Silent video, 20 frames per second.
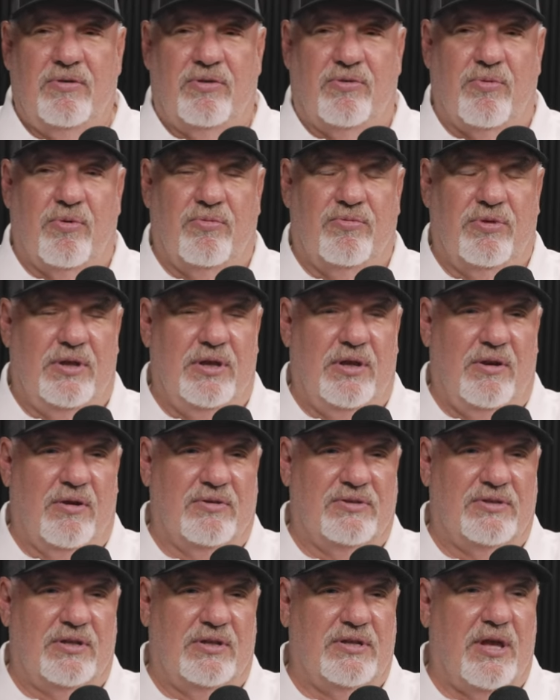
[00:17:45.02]
through the
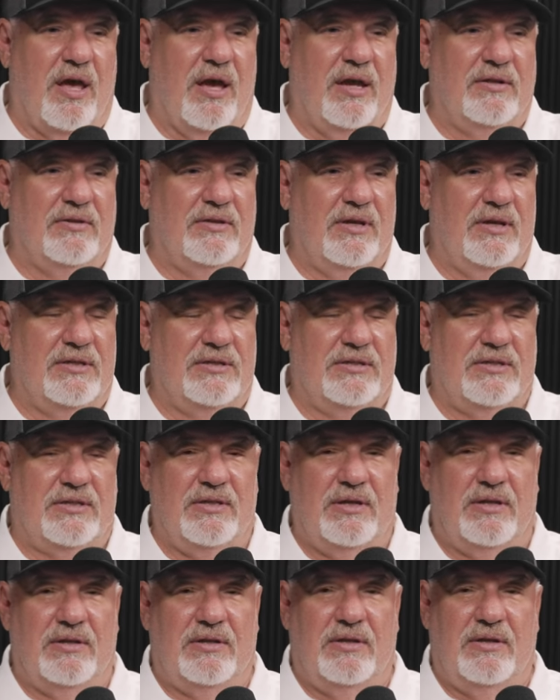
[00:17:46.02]
years a
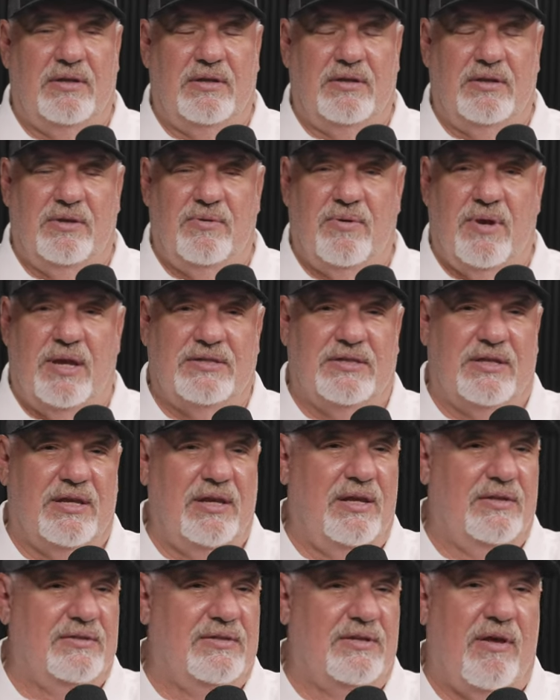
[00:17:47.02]
titleist and UST
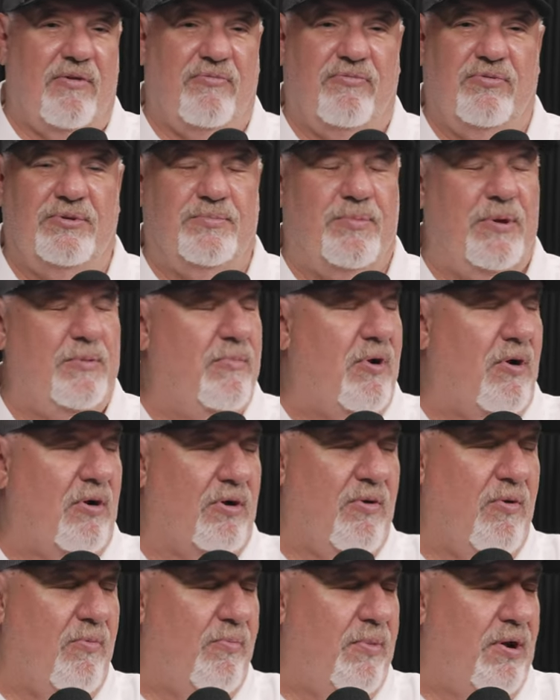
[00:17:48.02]
and stuff has been
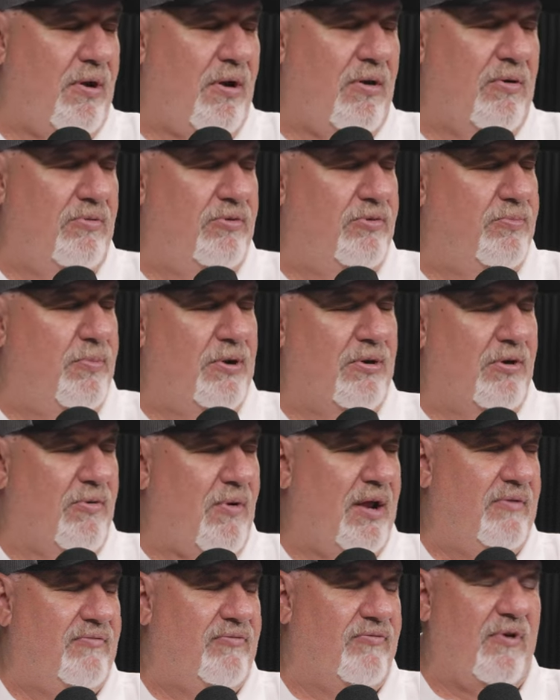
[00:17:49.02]
Mark O'Meara, who's been a mm.
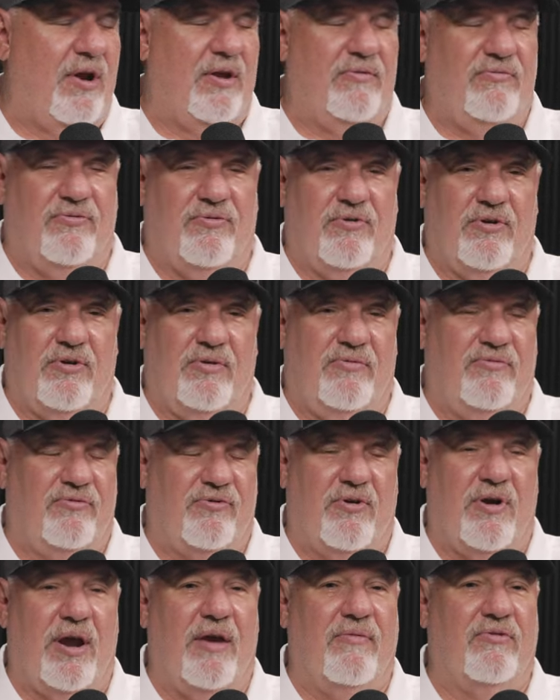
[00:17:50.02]
great mm. friend for
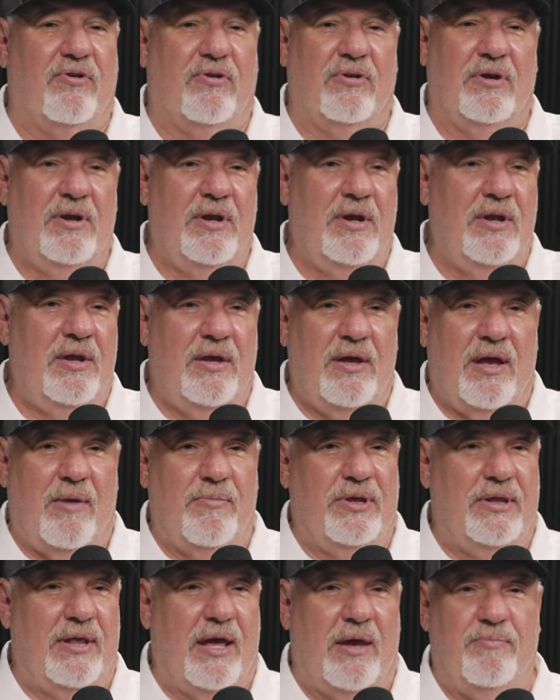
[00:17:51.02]
forever. I
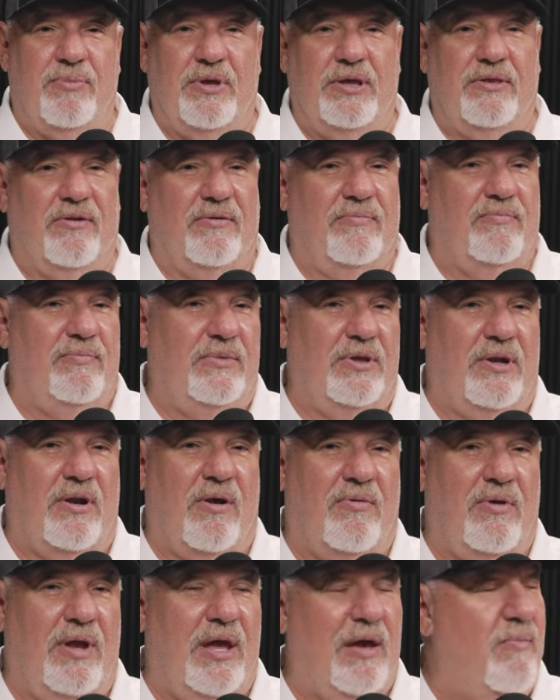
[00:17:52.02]
mean, that'd be the you
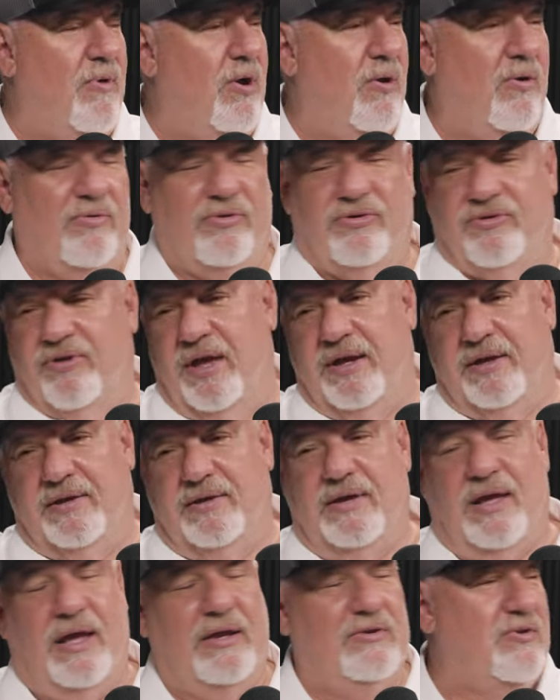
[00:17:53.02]
know mo. It's like,
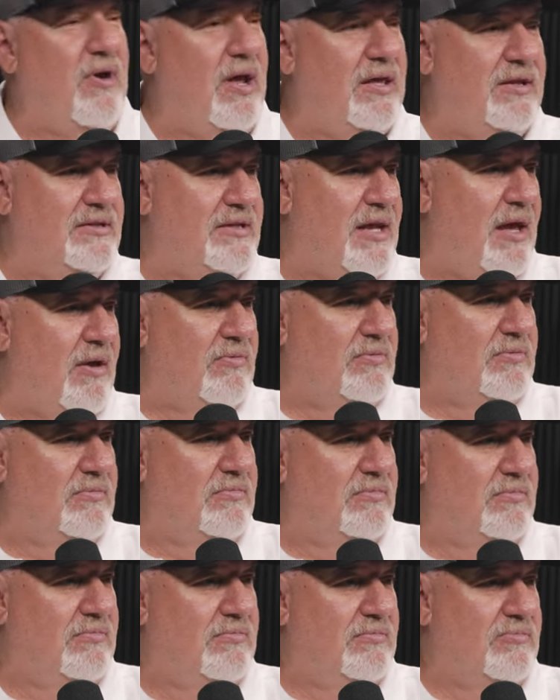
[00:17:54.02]
hey, try this out.
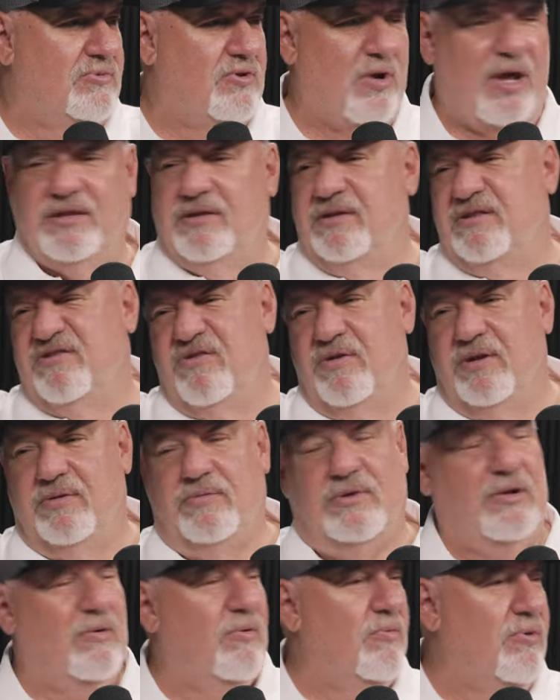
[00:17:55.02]
Try these. New,
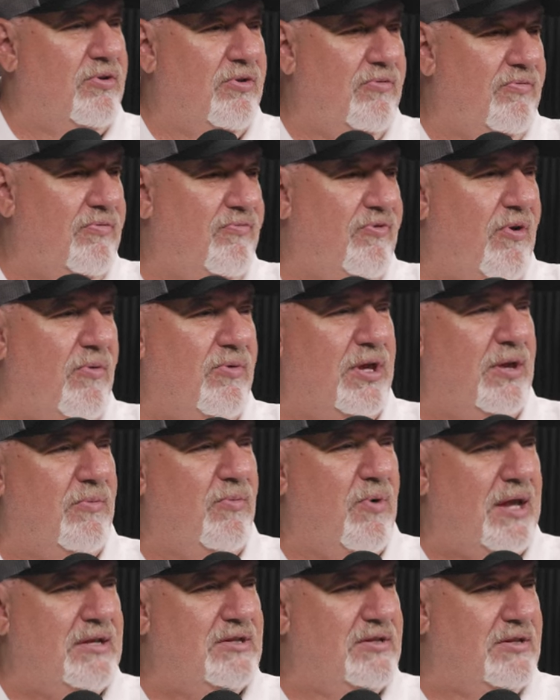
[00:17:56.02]
you know, we're doing
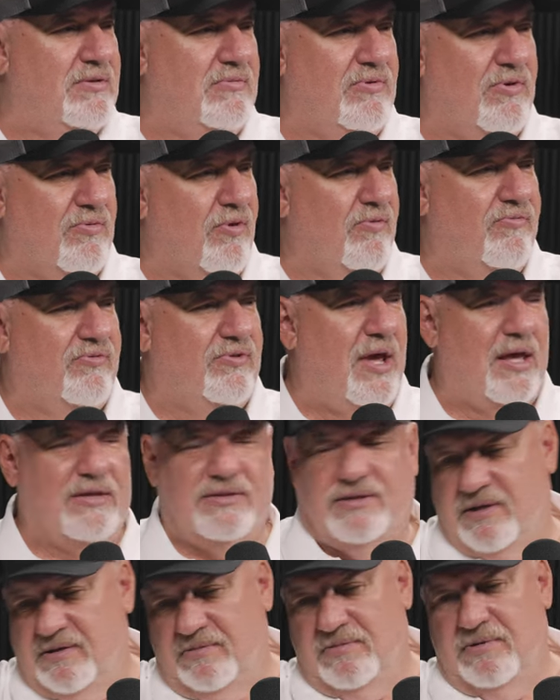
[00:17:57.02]
Vokey wedge groove
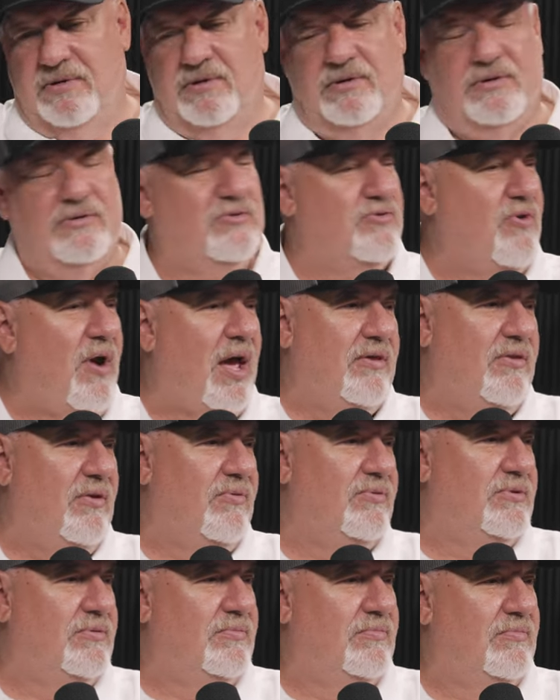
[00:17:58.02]
testing. Try
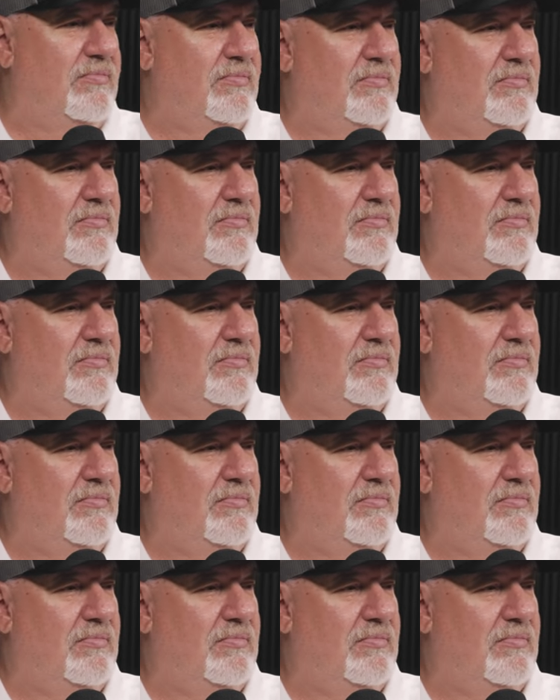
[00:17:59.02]
those.